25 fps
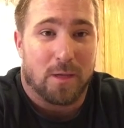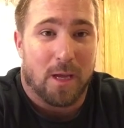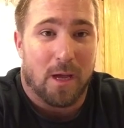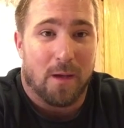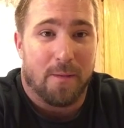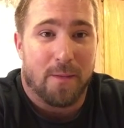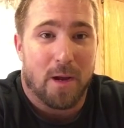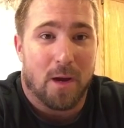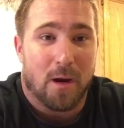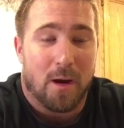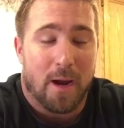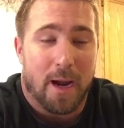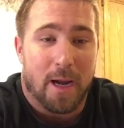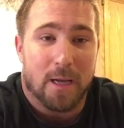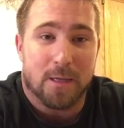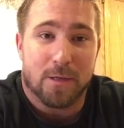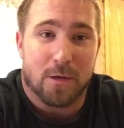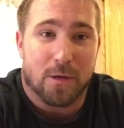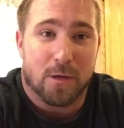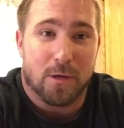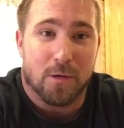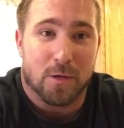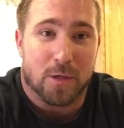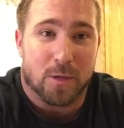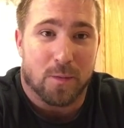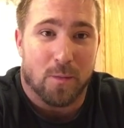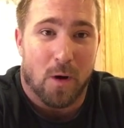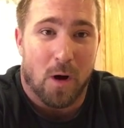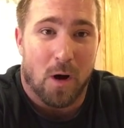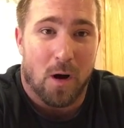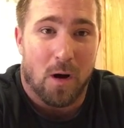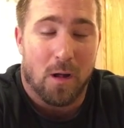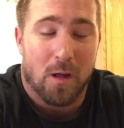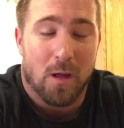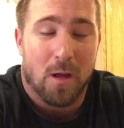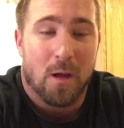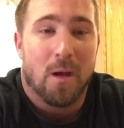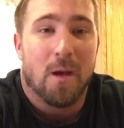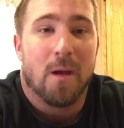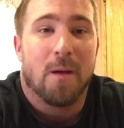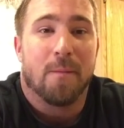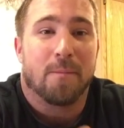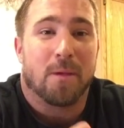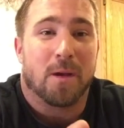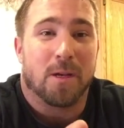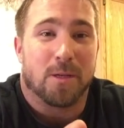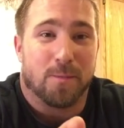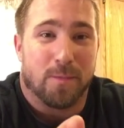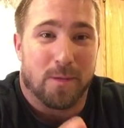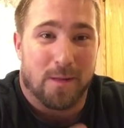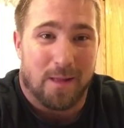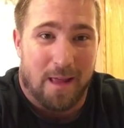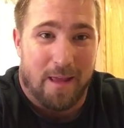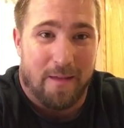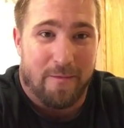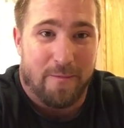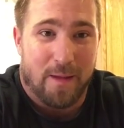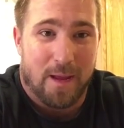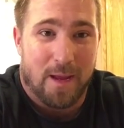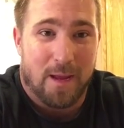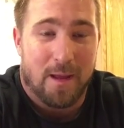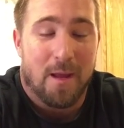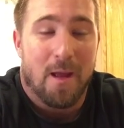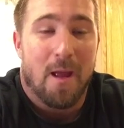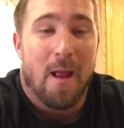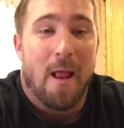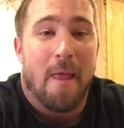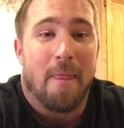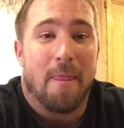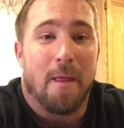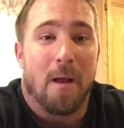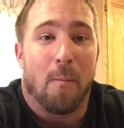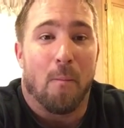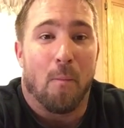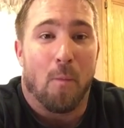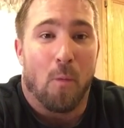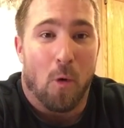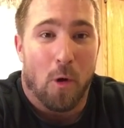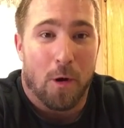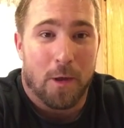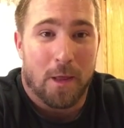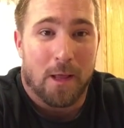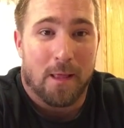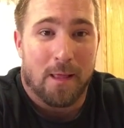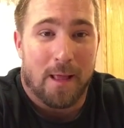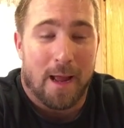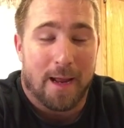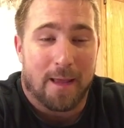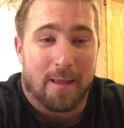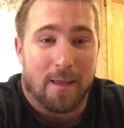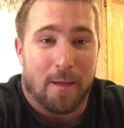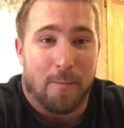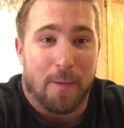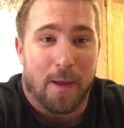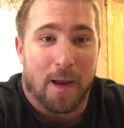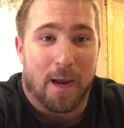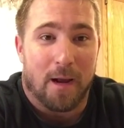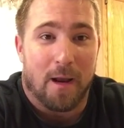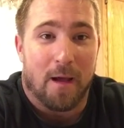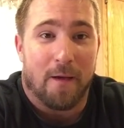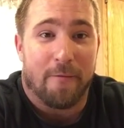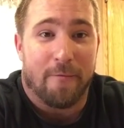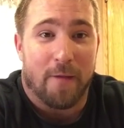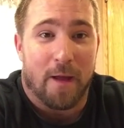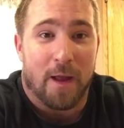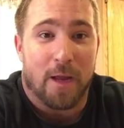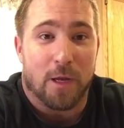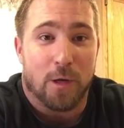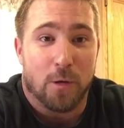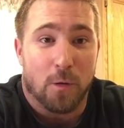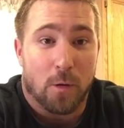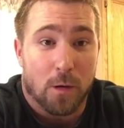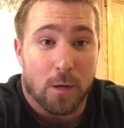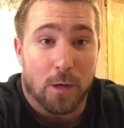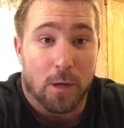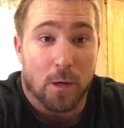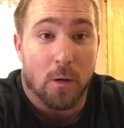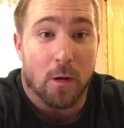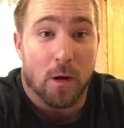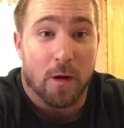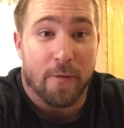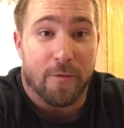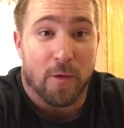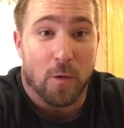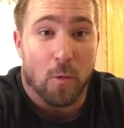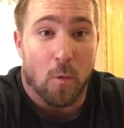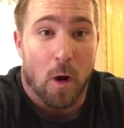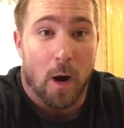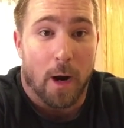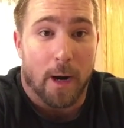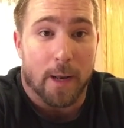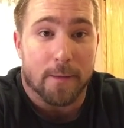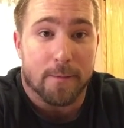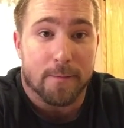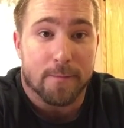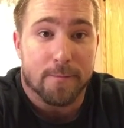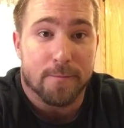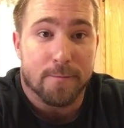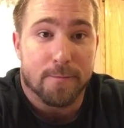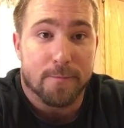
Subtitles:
tell me your hands are too small, because believe me, they're more than likely big enough and you could do it if you wanted.